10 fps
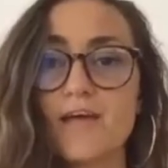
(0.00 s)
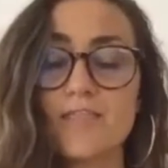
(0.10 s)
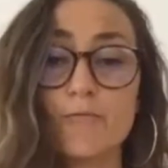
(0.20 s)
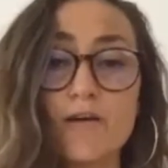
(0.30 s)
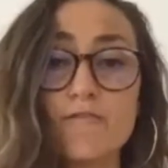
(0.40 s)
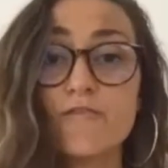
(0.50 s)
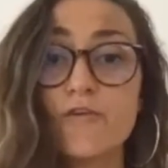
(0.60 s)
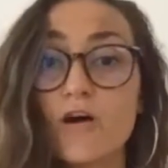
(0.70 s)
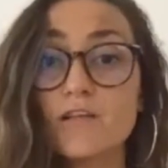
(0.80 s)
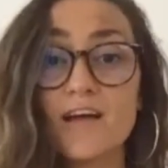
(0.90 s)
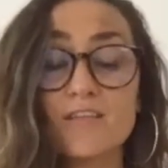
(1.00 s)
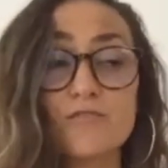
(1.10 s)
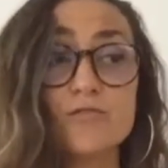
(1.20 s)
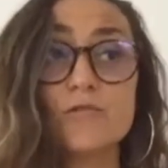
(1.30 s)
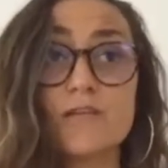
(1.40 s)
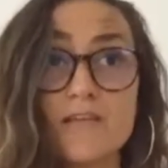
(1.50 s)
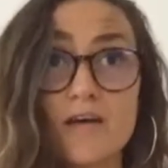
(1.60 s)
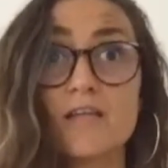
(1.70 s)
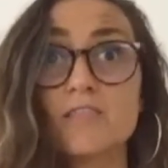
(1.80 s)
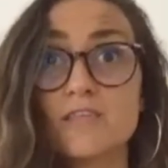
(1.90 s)
that we have forgotten how to do
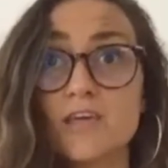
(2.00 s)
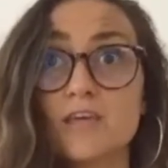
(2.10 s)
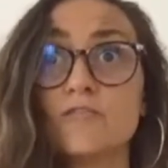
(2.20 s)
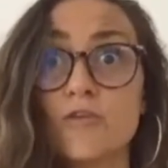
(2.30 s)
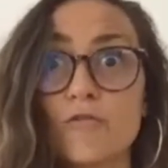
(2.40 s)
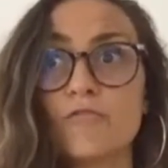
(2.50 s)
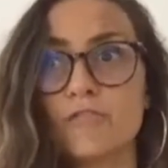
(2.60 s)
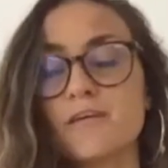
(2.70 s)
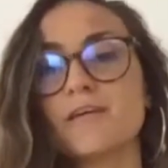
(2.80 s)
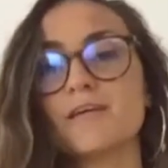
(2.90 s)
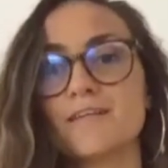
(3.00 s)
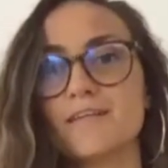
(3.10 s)
nothing, no thing.